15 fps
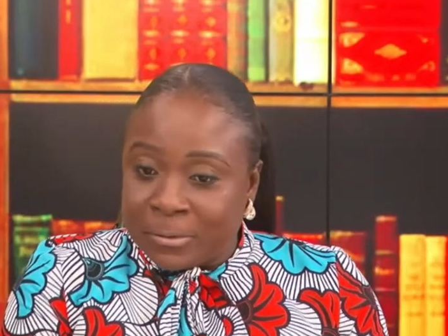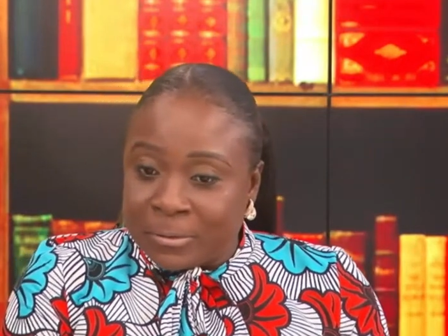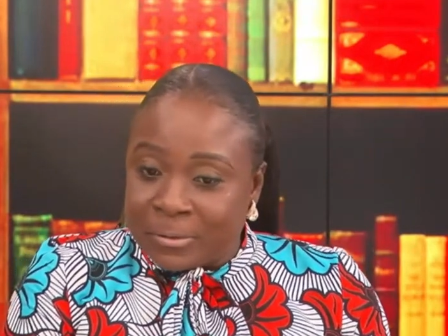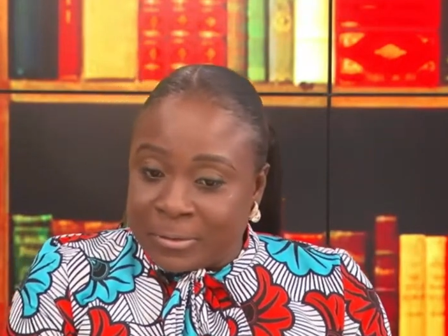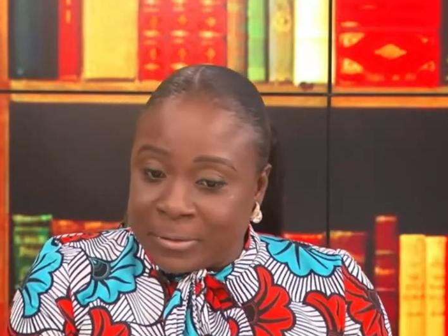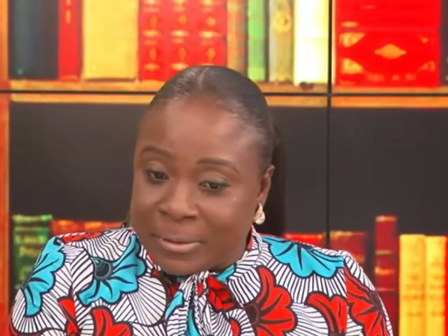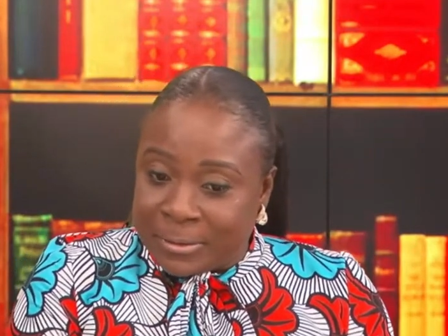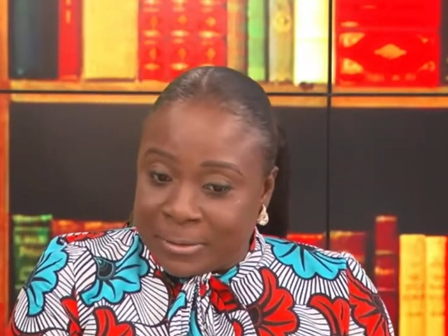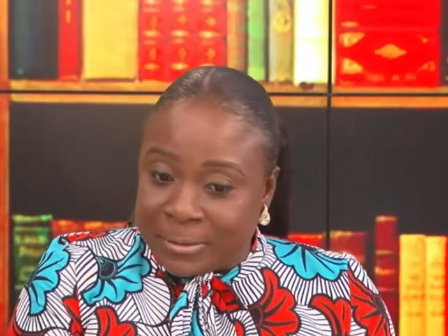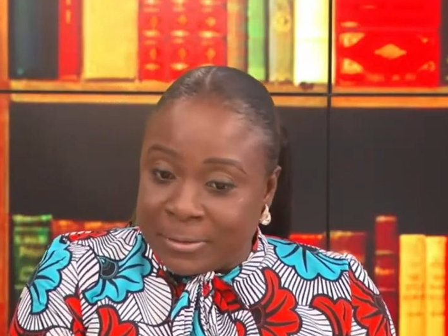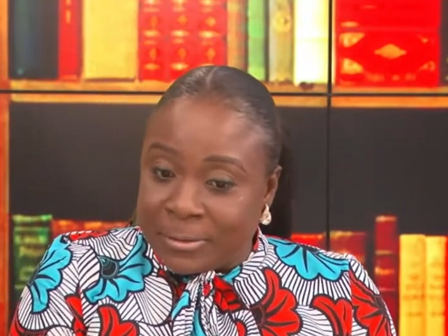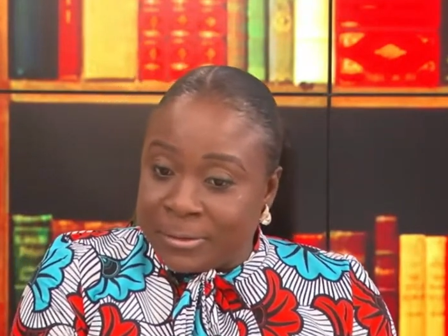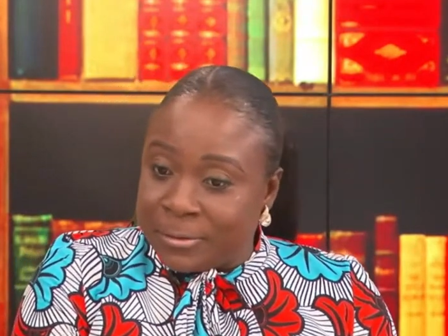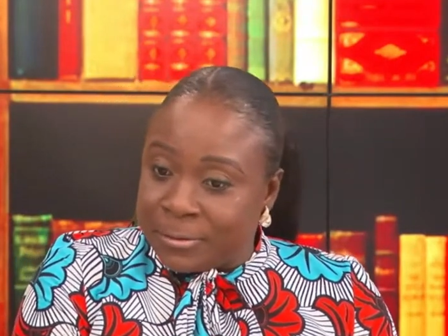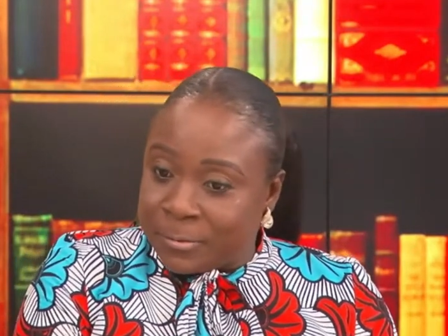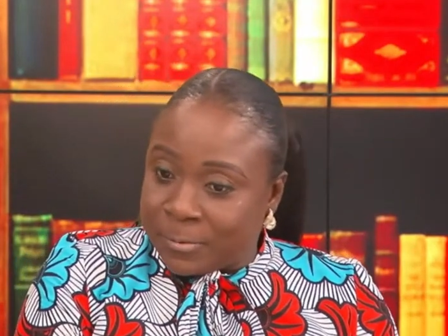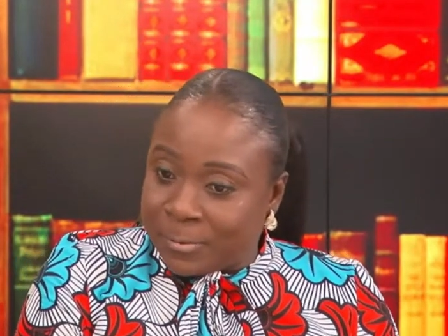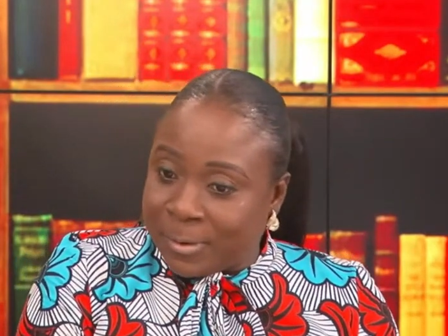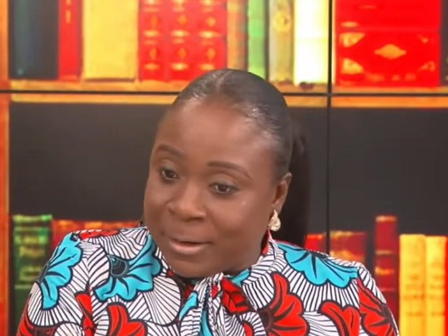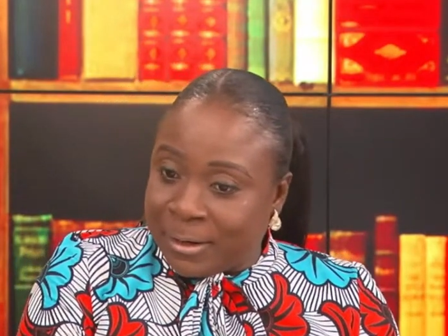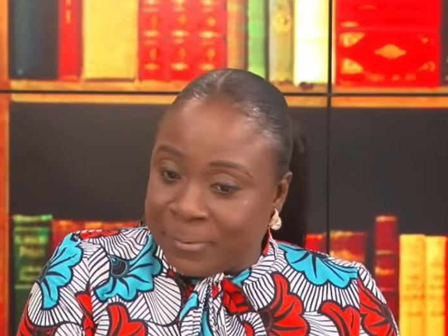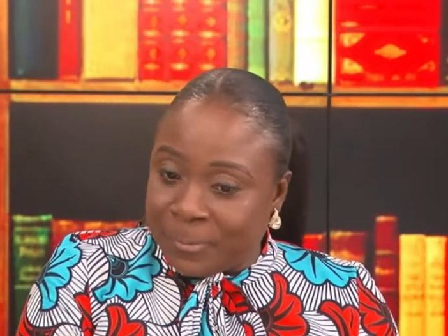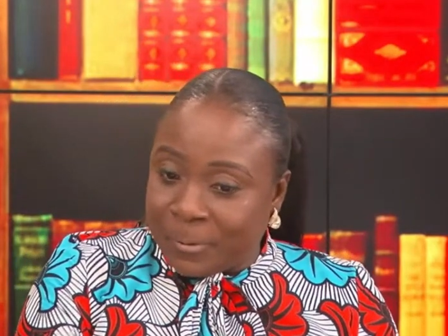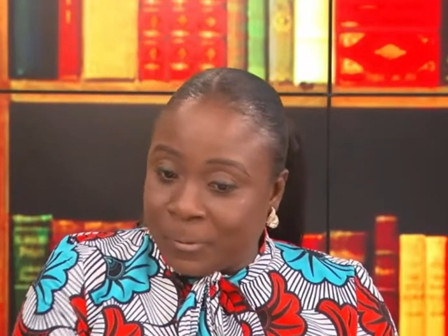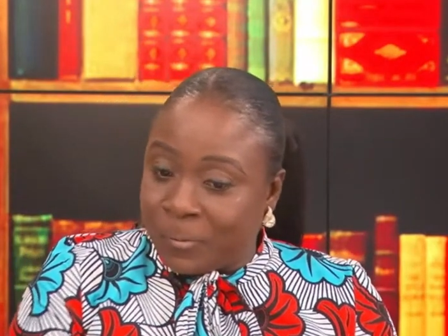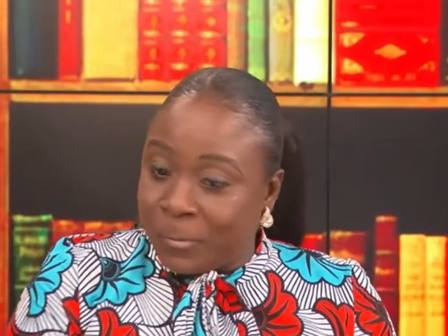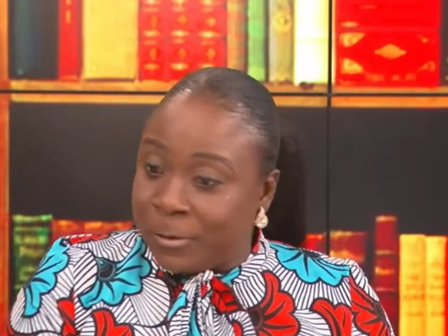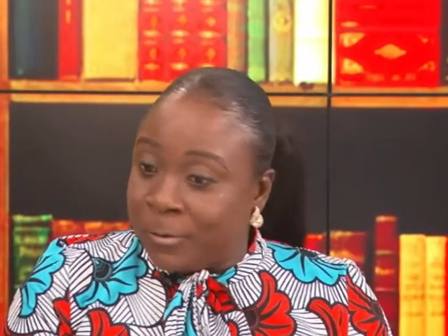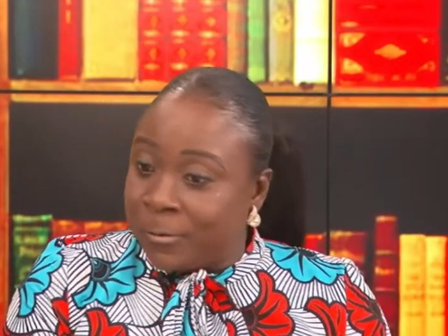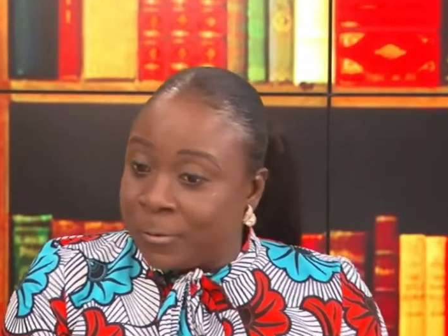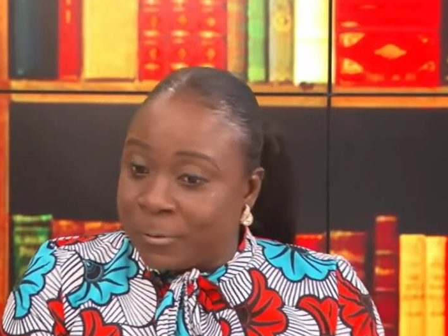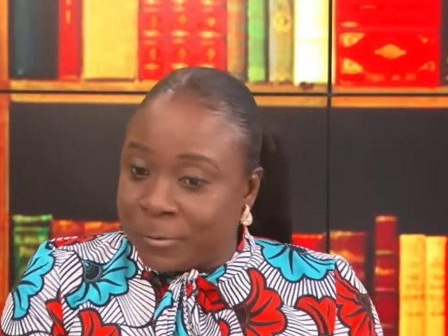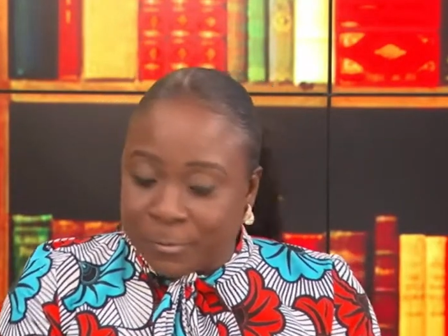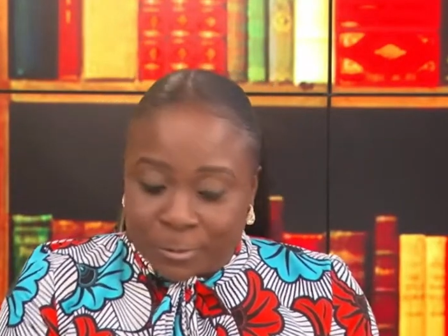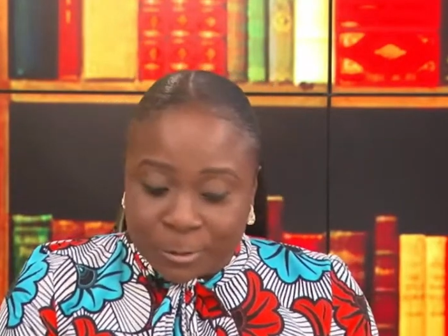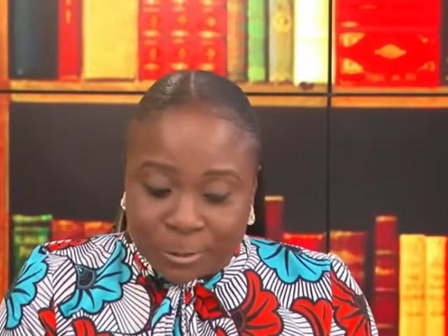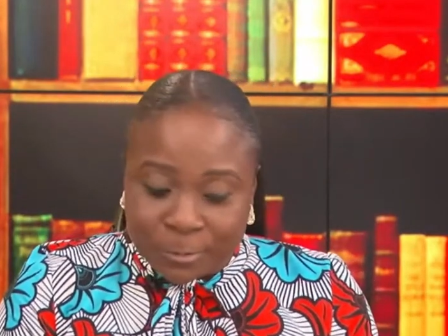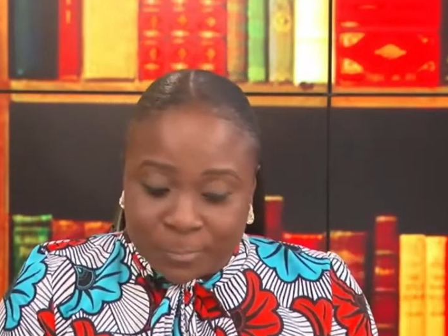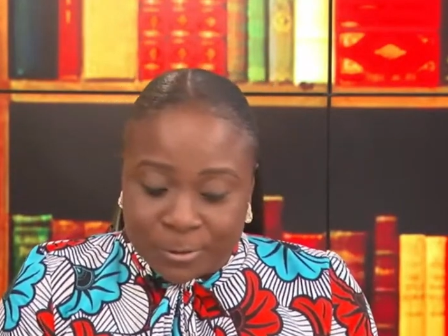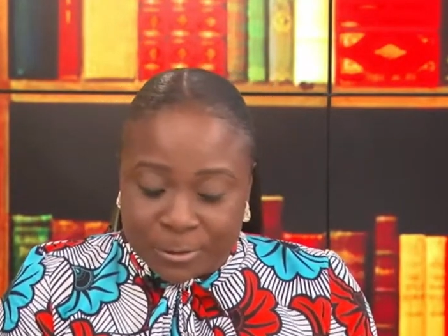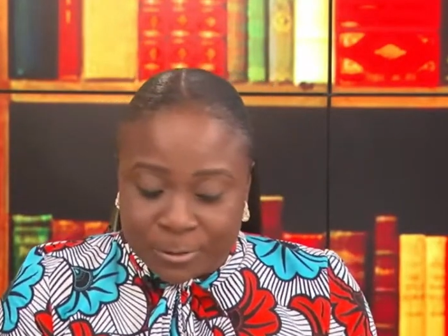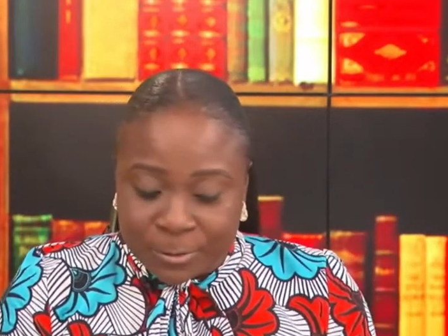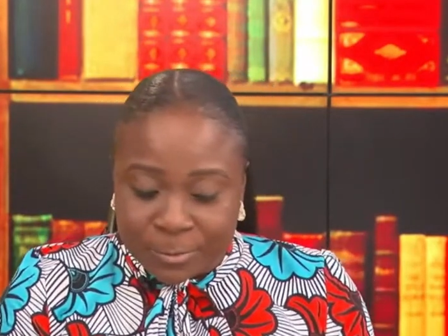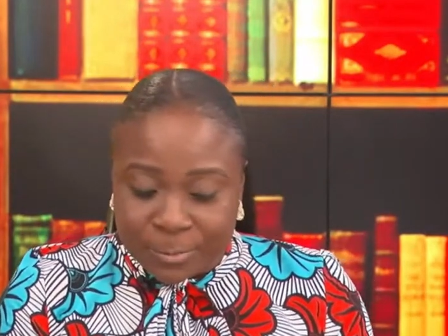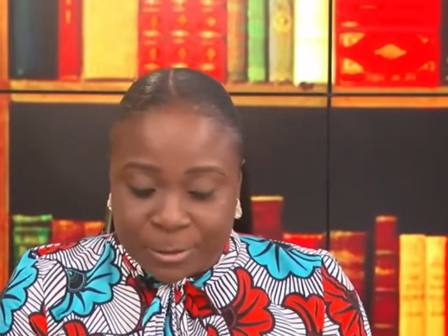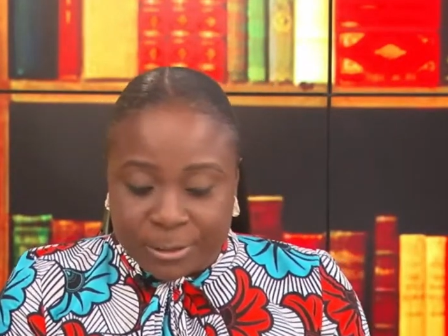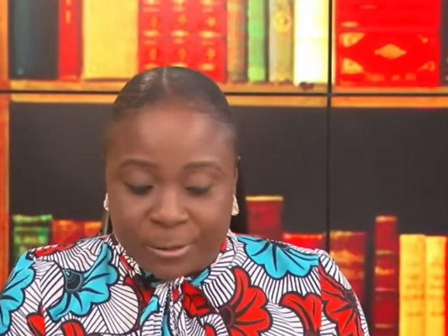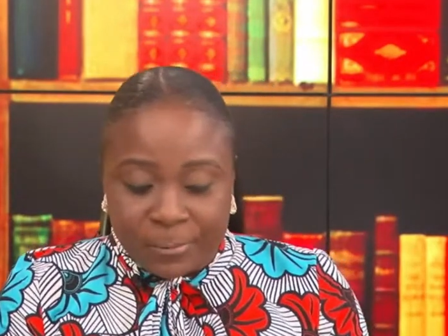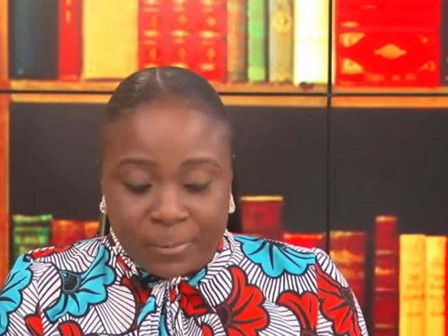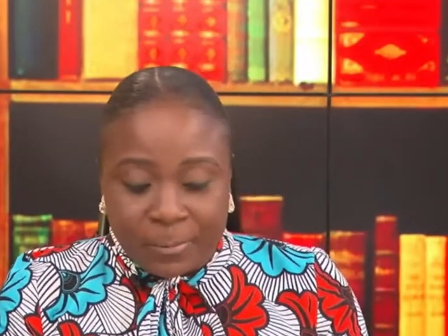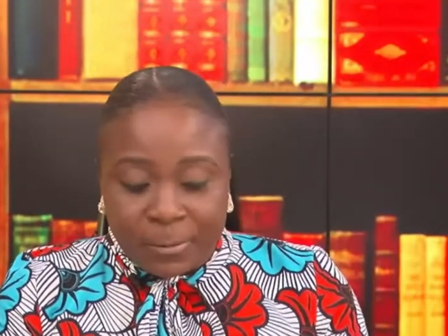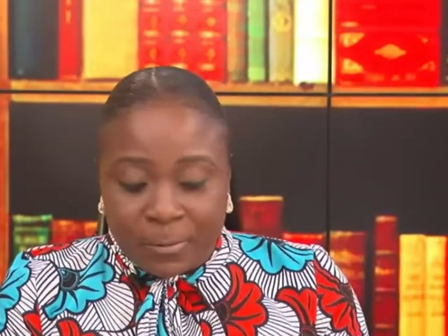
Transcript: setting described or what do you call your job description.